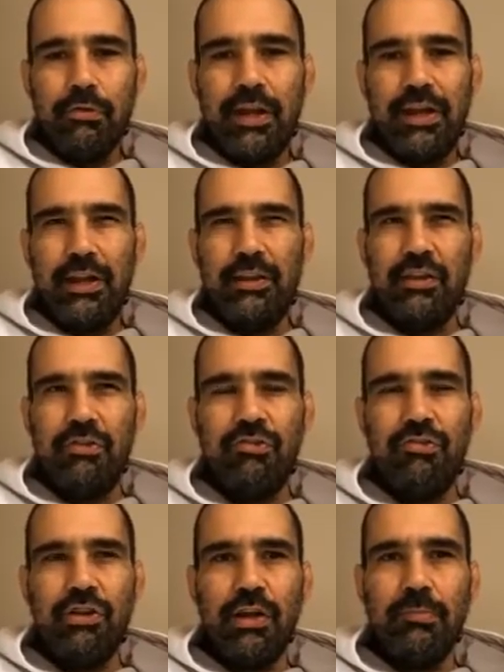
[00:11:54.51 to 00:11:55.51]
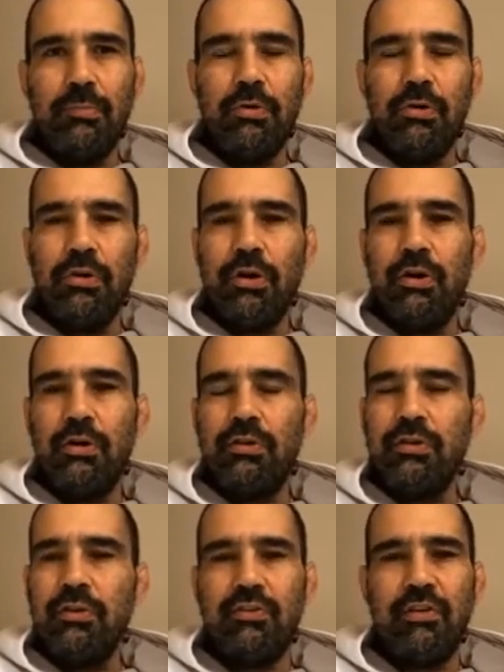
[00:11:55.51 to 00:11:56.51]
So then I teach Dylan more
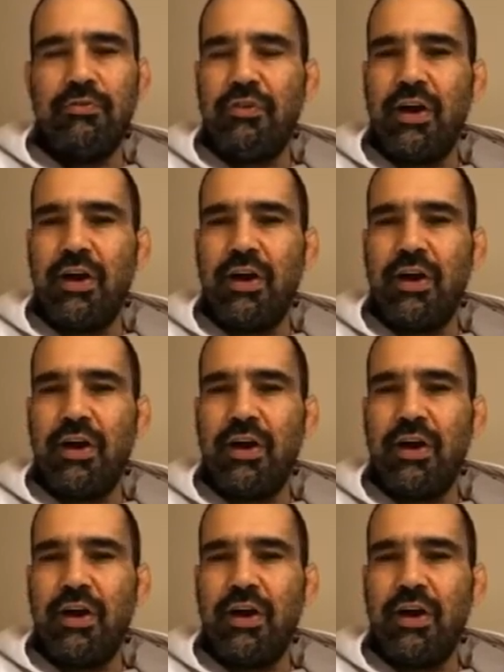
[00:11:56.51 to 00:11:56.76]
Thursday,